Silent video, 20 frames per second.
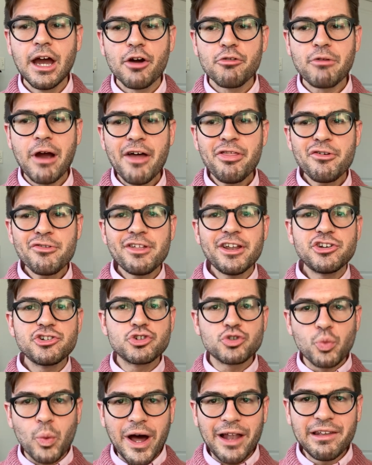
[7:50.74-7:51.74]
Rather than
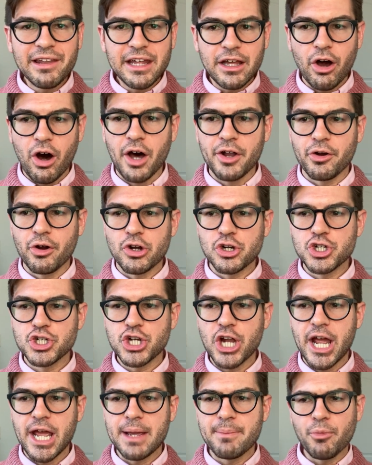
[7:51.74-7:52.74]
dwelling on our
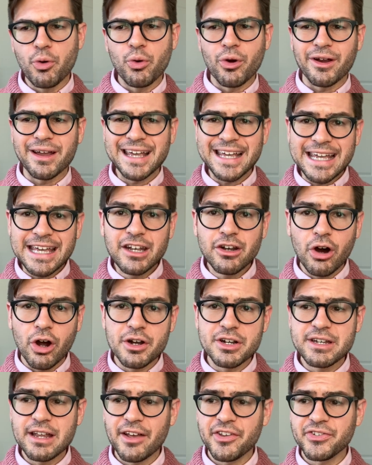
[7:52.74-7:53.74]
shame or in our
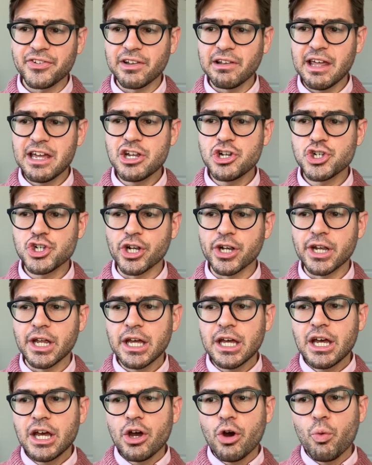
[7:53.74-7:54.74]
desolation,
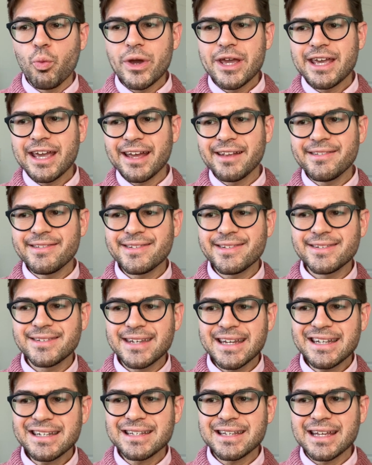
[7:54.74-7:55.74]
we can
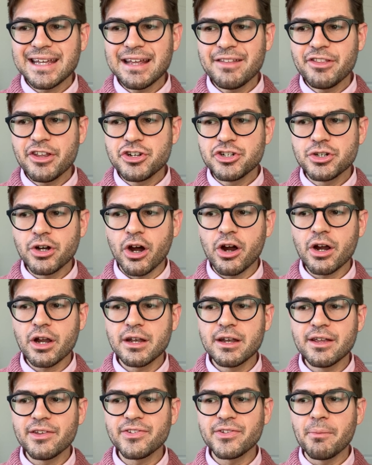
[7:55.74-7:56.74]
sit in the
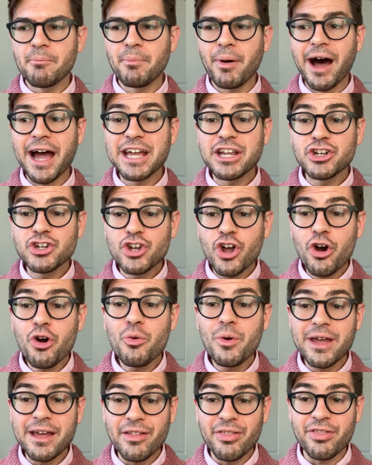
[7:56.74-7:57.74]
darkness by
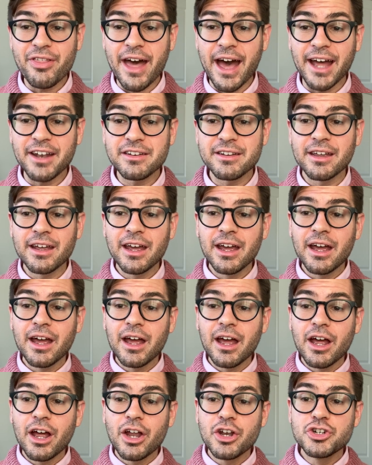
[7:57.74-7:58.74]
knowing that
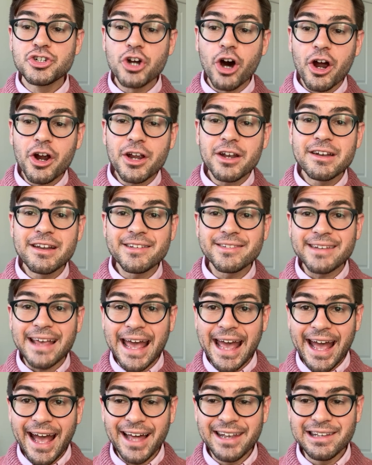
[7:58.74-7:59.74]
darkness
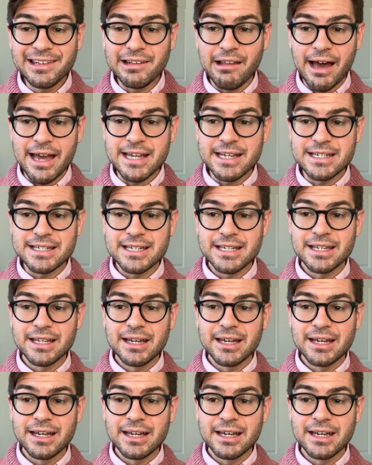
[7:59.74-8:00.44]
and light